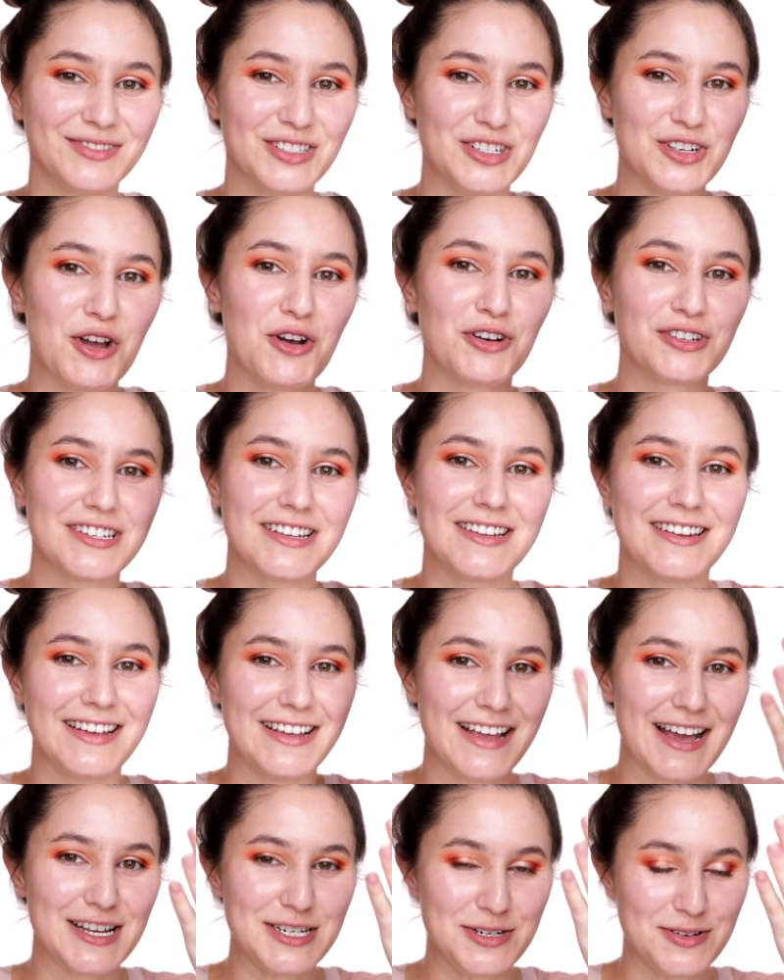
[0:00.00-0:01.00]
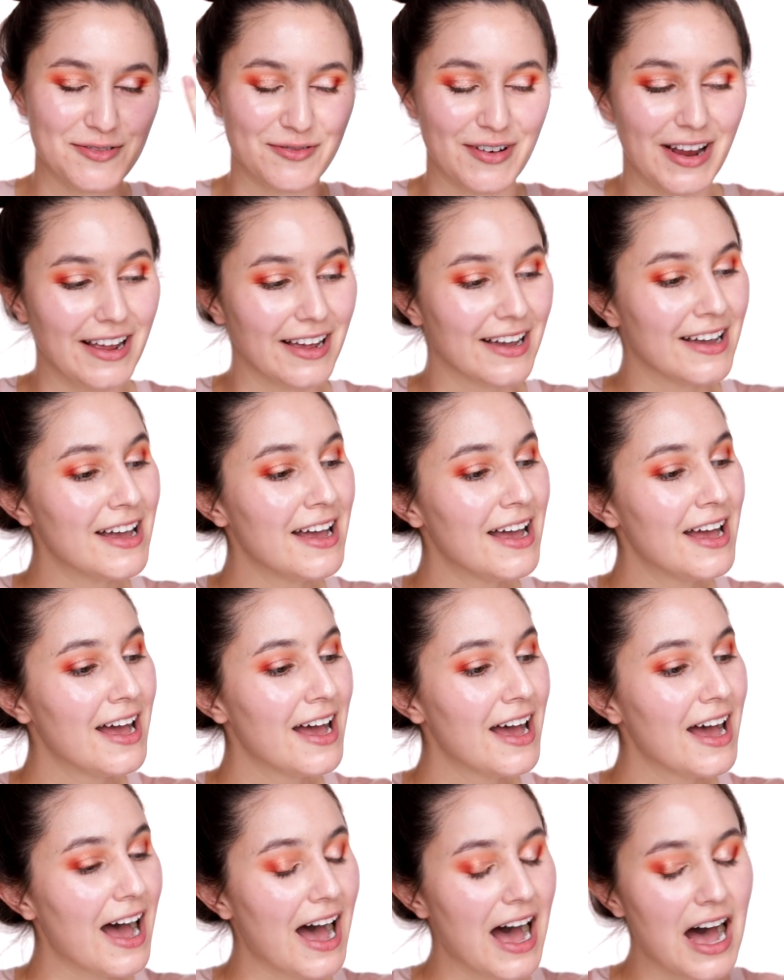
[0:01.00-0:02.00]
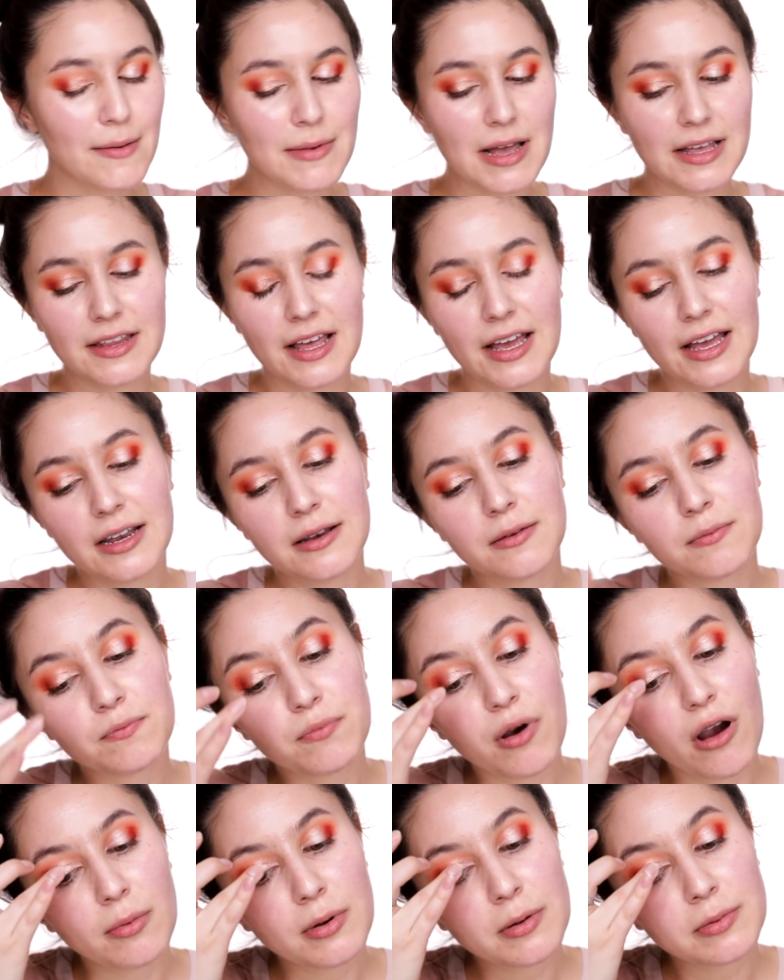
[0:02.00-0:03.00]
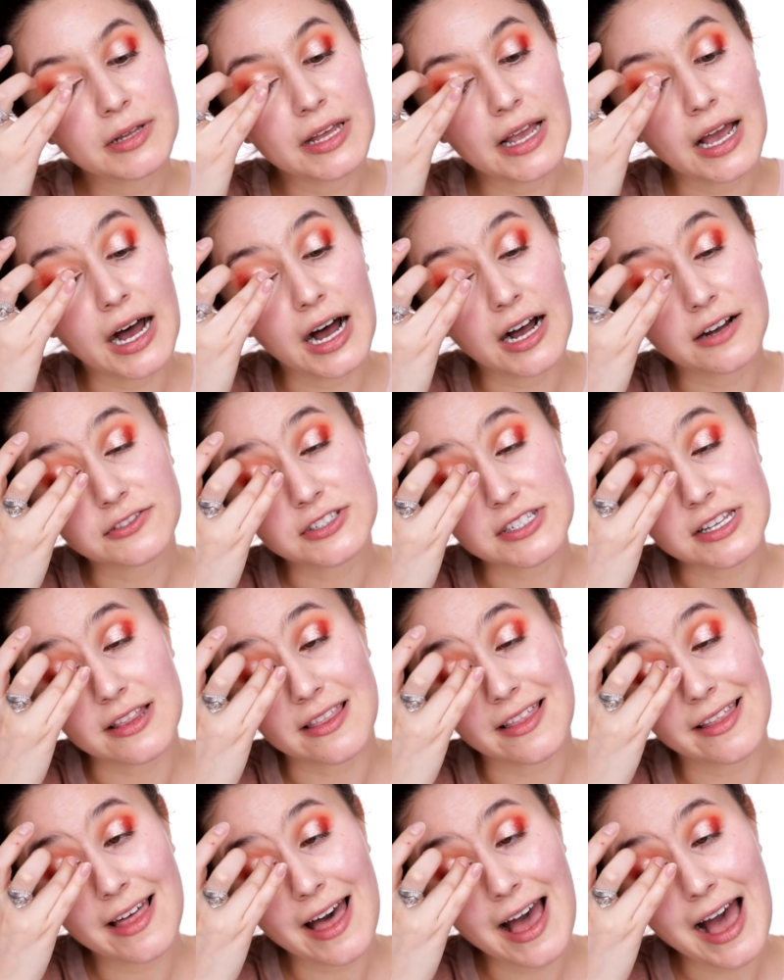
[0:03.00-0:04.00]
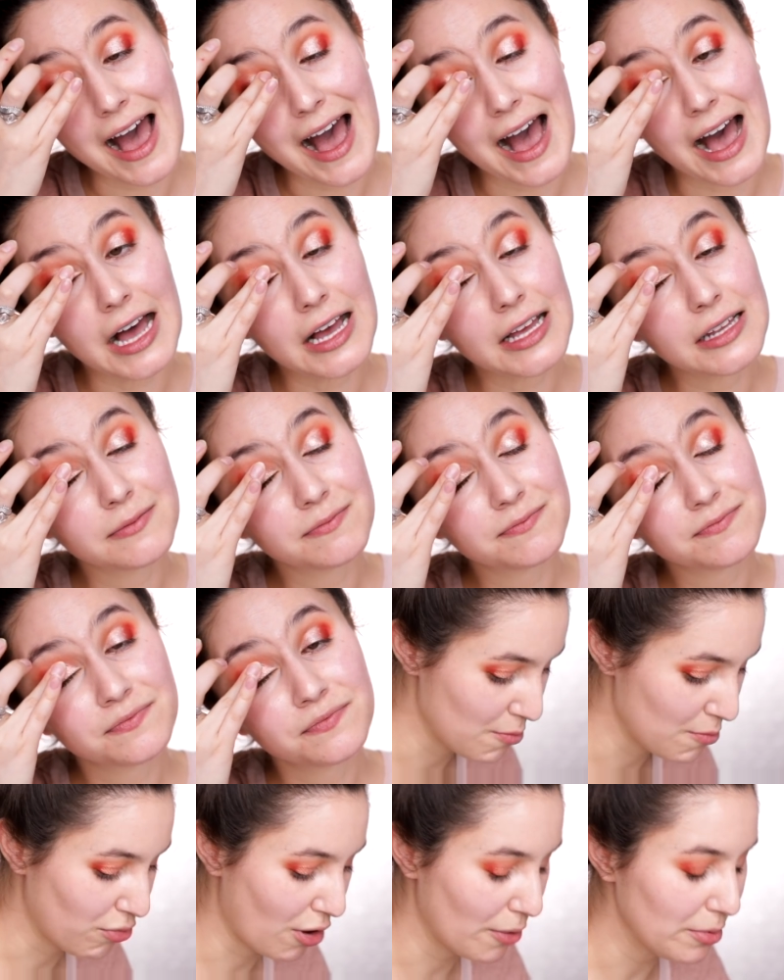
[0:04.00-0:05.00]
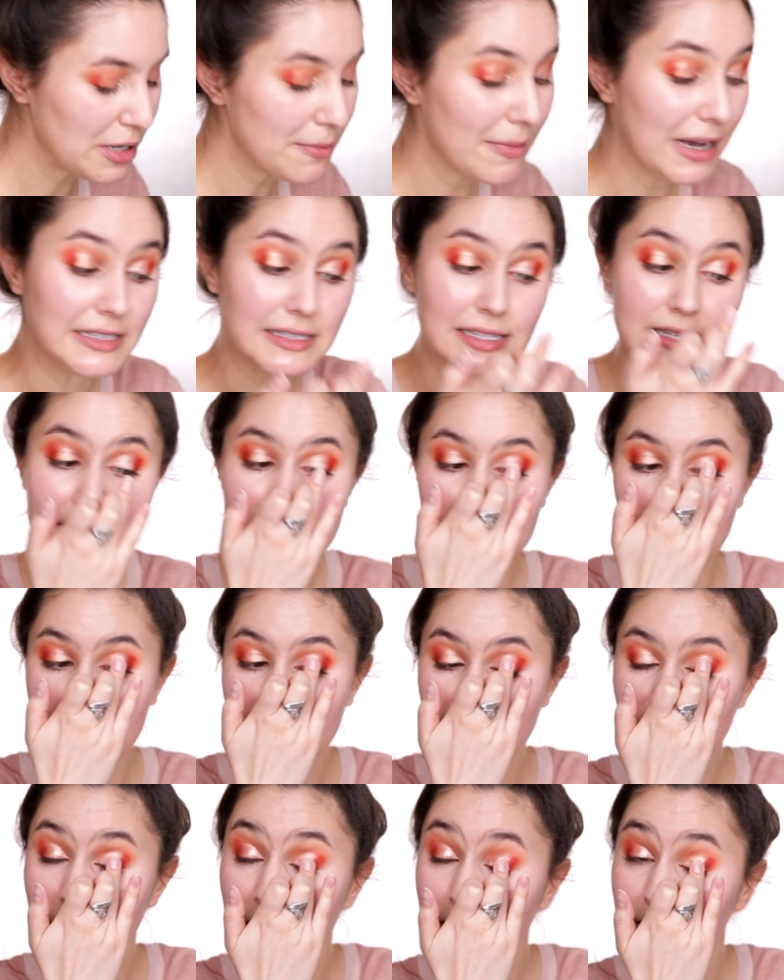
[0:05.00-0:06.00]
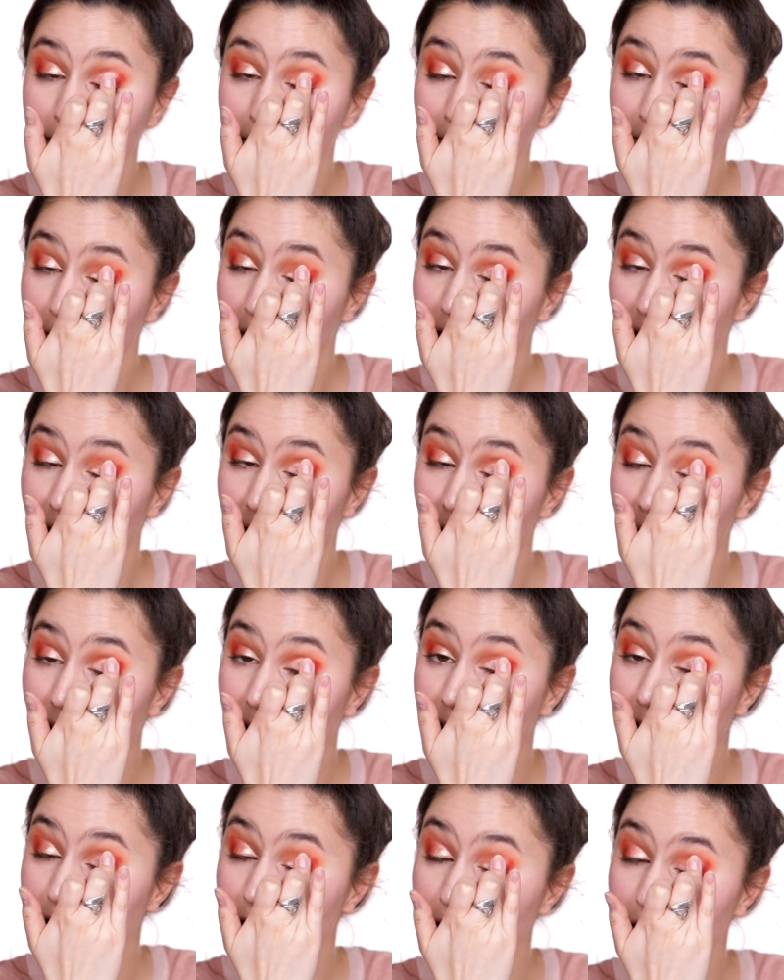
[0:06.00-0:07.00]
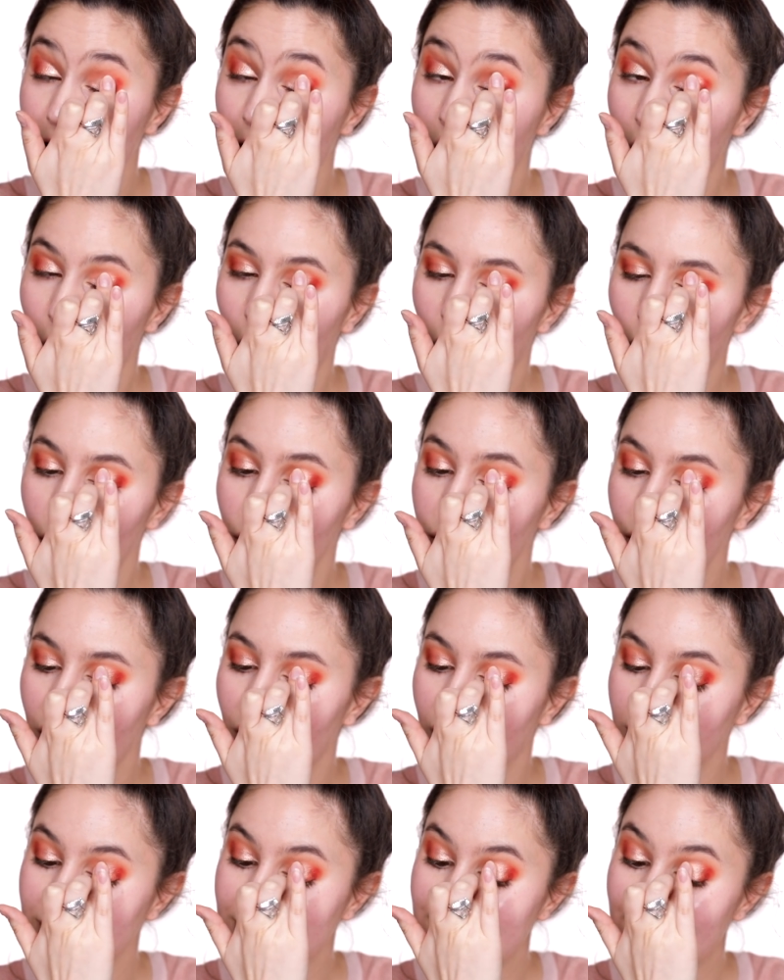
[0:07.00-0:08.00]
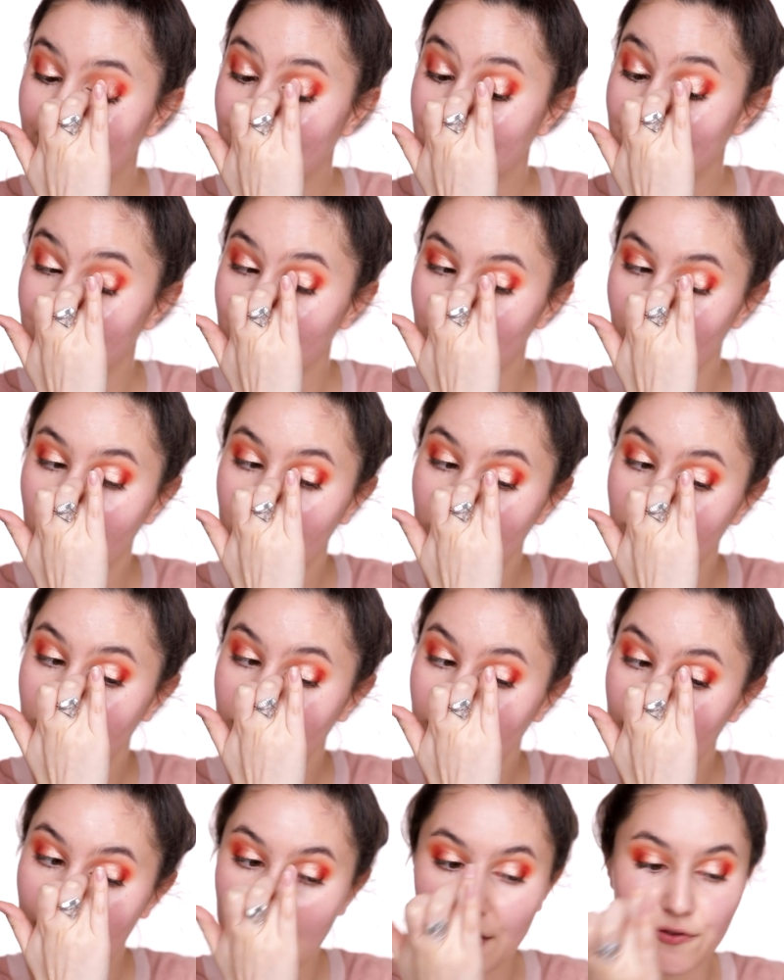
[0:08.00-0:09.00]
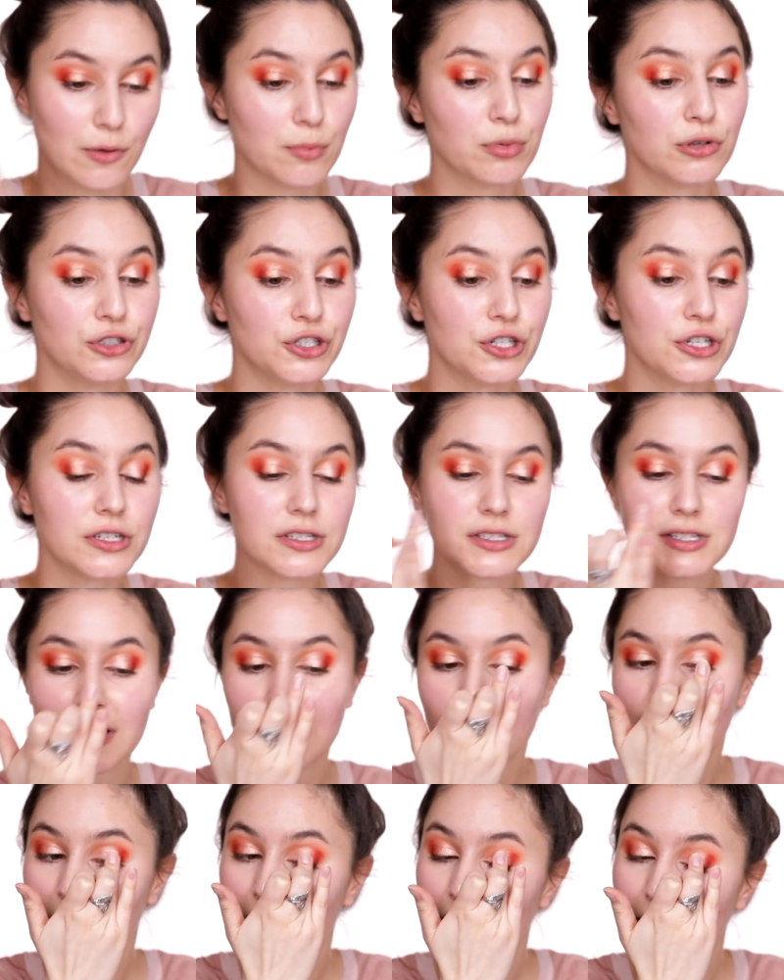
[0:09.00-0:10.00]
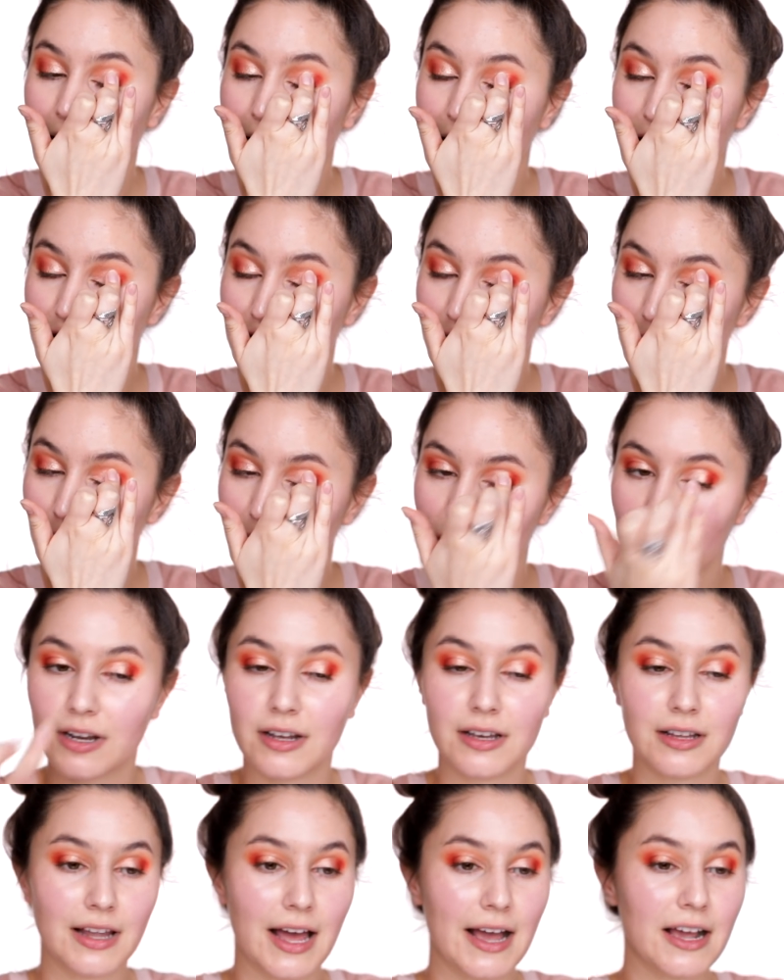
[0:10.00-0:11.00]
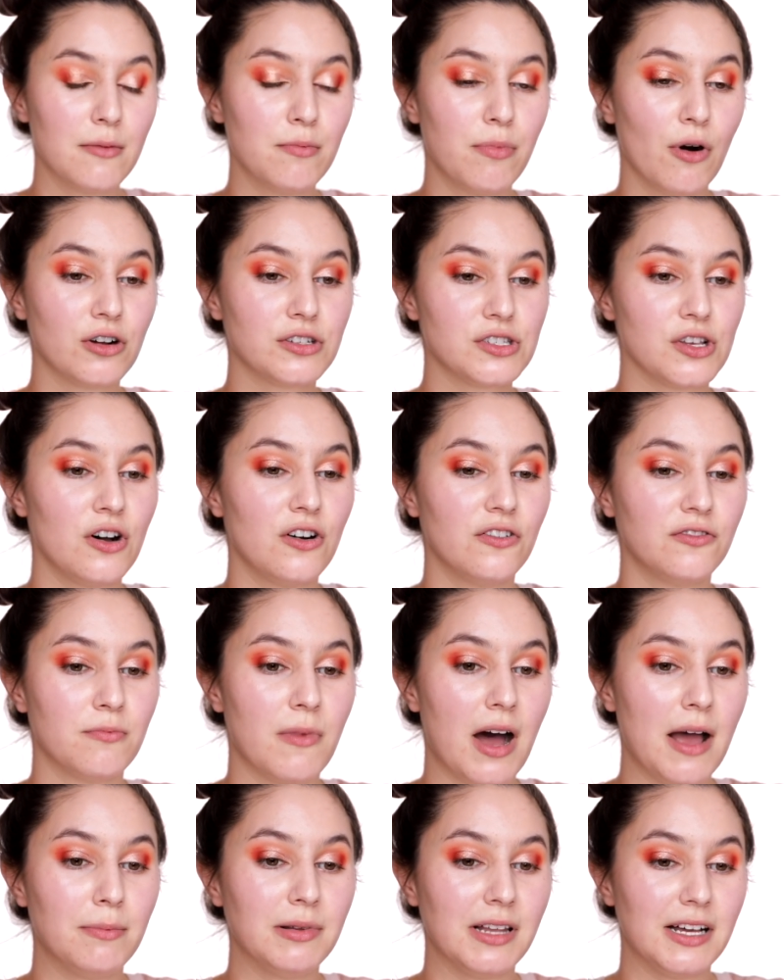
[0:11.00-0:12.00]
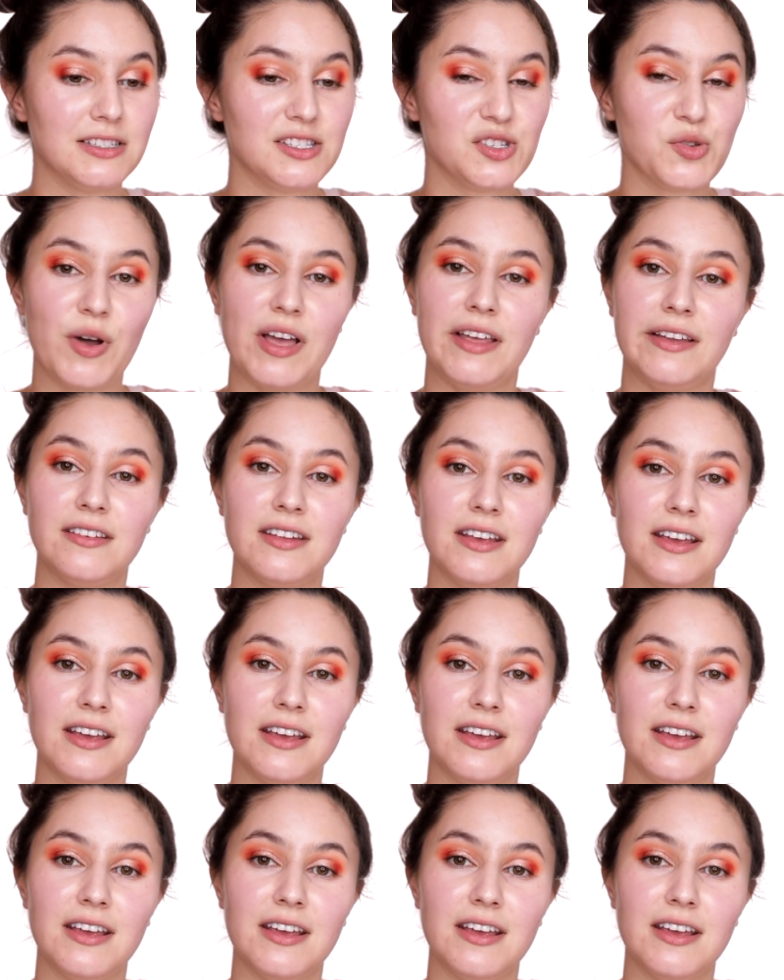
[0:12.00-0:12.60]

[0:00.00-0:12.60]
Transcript: Not an engagement ring. And then probably after that, probably my disc station. It has all the content that I've ever produced. And I just look at it like a box of my blood, sweat, and